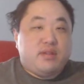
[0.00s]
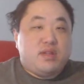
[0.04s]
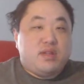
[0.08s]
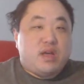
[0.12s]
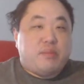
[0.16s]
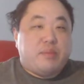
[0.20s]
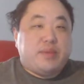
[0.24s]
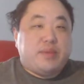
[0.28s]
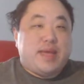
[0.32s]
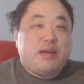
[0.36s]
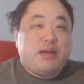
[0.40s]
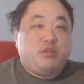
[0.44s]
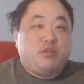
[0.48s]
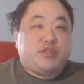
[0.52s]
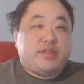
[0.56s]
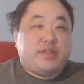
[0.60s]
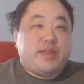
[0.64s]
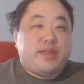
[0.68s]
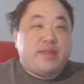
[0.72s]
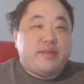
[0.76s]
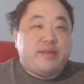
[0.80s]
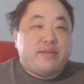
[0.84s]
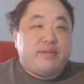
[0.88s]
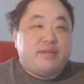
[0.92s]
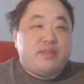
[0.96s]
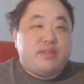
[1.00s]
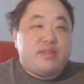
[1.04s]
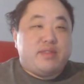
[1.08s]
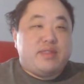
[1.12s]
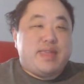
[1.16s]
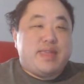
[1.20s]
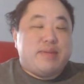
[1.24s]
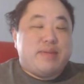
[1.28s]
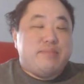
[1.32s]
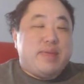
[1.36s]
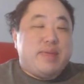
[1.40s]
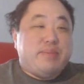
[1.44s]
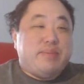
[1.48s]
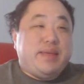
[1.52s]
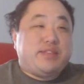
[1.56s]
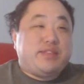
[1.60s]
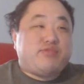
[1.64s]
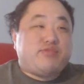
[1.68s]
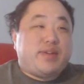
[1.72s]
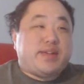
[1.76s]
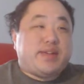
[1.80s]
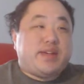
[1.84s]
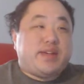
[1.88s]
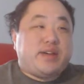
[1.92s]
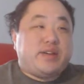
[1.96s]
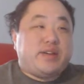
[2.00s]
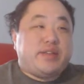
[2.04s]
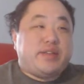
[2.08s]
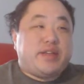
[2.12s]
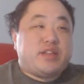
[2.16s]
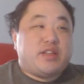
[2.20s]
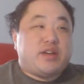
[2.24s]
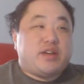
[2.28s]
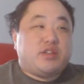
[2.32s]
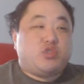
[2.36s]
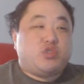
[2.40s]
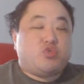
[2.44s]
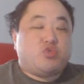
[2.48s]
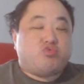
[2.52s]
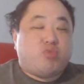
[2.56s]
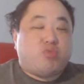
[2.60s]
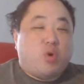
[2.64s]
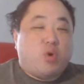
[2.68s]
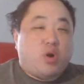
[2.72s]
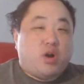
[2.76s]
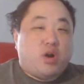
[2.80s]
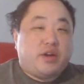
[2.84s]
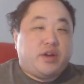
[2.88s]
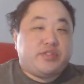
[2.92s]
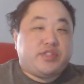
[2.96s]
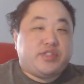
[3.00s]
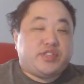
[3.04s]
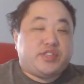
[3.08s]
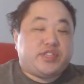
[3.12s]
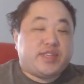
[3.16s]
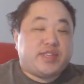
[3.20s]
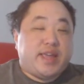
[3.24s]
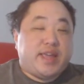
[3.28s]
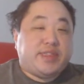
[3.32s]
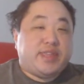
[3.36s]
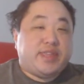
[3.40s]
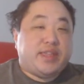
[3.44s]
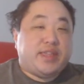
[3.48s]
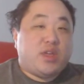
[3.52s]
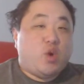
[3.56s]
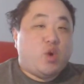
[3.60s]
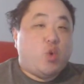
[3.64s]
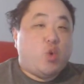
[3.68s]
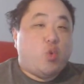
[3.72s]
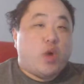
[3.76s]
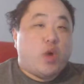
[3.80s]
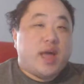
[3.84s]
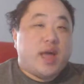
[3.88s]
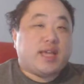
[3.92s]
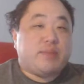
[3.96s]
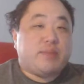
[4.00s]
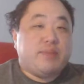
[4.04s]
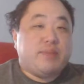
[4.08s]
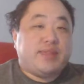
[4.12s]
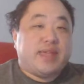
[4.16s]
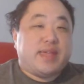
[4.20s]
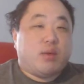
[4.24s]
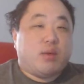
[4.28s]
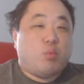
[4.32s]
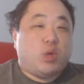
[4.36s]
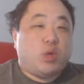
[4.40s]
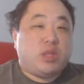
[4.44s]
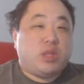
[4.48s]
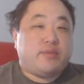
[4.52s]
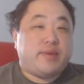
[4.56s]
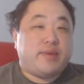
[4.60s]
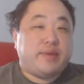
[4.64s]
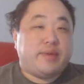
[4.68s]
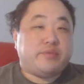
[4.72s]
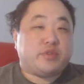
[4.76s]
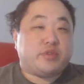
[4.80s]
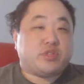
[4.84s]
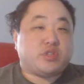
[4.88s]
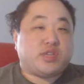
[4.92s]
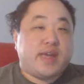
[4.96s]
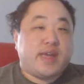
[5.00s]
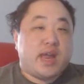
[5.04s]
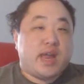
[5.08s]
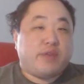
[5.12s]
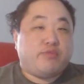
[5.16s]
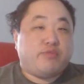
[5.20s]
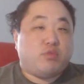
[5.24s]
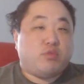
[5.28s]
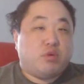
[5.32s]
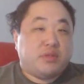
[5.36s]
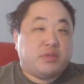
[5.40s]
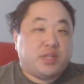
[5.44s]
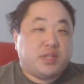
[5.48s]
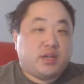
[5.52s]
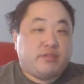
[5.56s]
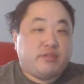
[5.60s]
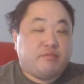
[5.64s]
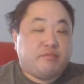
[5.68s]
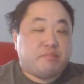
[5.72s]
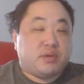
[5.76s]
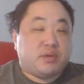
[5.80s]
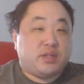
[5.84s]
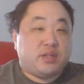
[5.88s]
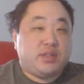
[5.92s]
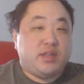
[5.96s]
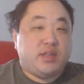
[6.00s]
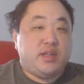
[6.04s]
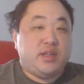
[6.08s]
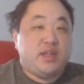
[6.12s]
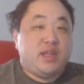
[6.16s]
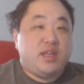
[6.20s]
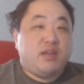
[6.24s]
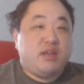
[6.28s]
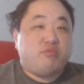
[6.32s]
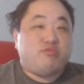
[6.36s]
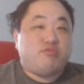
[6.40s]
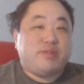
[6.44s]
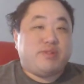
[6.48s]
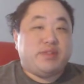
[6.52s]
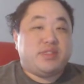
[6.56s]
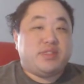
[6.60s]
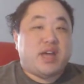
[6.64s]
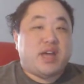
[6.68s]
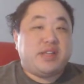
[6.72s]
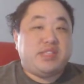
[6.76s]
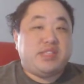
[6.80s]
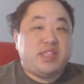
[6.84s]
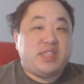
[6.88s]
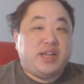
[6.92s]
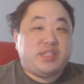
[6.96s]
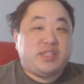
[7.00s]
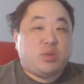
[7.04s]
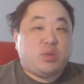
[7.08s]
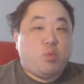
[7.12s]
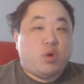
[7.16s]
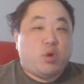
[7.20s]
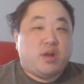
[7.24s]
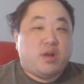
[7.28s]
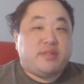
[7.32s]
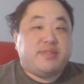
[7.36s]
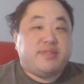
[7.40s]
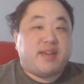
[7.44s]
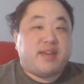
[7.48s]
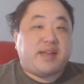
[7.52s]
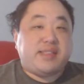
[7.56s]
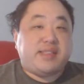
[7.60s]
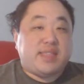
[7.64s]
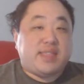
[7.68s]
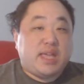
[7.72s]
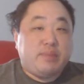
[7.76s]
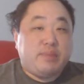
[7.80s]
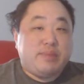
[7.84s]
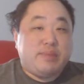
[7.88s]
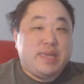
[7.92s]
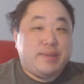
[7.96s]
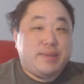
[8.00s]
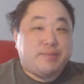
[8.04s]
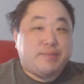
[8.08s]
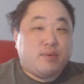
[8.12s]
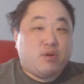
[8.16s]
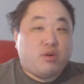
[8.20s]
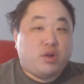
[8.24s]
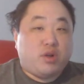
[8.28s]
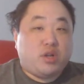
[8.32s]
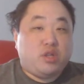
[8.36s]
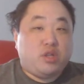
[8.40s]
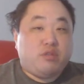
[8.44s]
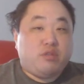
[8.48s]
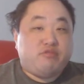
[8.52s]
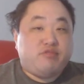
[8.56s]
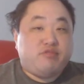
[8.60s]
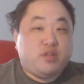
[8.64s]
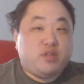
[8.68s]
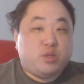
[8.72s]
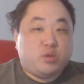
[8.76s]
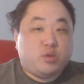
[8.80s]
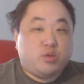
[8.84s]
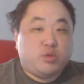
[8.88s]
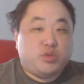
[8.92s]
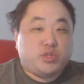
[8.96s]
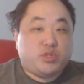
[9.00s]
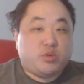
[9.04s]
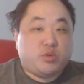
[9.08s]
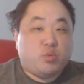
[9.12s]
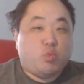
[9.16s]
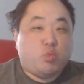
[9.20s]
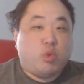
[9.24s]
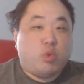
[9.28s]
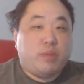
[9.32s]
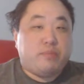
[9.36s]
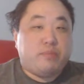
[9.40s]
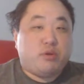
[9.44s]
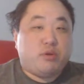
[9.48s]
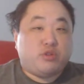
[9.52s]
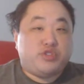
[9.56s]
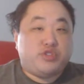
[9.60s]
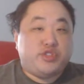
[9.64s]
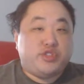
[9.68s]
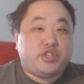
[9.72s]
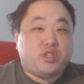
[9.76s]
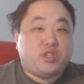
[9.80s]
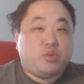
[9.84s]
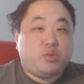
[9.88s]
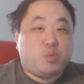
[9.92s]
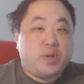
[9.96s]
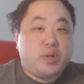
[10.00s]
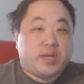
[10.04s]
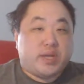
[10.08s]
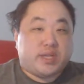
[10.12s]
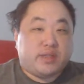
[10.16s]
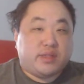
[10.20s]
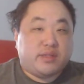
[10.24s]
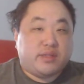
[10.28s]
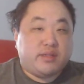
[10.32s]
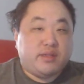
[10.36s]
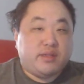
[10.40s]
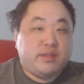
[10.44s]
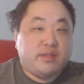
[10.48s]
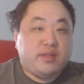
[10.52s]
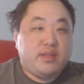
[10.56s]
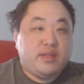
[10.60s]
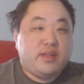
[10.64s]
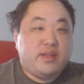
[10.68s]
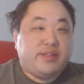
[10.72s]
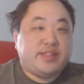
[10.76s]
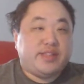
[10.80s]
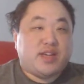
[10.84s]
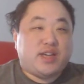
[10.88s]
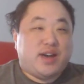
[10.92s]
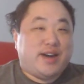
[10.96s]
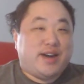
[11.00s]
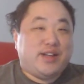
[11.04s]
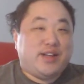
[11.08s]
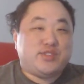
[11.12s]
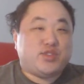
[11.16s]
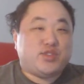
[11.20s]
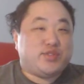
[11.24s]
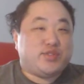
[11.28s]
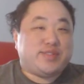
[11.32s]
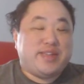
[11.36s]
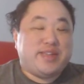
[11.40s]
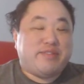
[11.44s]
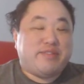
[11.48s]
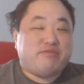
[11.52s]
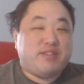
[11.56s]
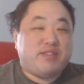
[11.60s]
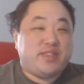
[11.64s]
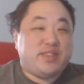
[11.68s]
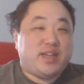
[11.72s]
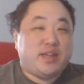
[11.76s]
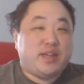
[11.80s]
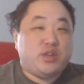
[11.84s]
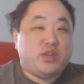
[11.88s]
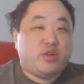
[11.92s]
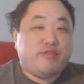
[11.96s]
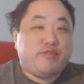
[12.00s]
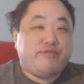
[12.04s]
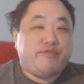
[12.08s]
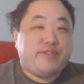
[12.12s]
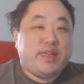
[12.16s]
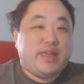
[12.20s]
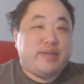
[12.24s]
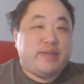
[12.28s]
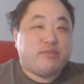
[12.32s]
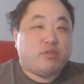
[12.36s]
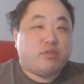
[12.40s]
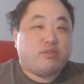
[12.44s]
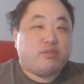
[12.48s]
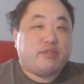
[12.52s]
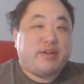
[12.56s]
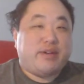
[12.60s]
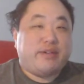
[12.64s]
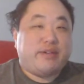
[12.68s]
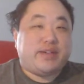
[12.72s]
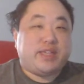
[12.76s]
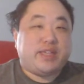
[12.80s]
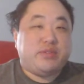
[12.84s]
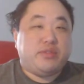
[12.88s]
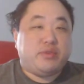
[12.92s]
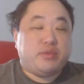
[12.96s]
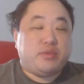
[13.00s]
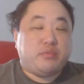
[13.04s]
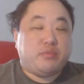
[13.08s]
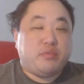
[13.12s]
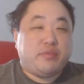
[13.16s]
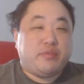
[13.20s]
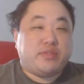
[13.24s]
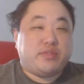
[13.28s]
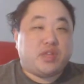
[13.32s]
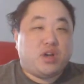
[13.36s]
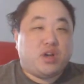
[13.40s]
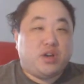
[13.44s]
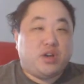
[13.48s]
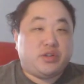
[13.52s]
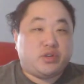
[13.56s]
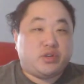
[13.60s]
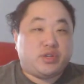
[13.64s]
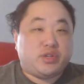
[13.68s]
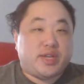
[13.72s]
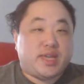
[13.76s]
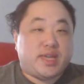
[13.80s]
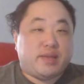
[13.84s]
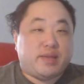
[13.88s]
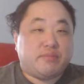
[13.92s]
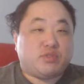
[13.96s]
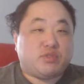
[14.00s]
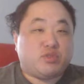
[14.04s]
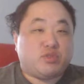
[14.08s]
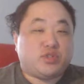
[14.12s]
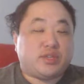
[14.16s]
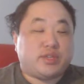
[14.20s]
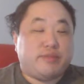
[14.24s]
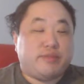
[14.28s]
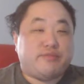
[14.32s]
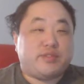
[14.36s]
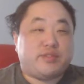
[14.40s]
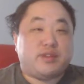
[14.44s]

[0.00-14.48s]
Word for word: I mean, I don't, yeah, maybe it's like a, a draw to say that, oh, I could be that one if I'm just careful enough, but really, 99 to 1. 99 people are going to lose, one person's going to win. The odds are definitely not in your favor, like in the, with the Hunger Games or something.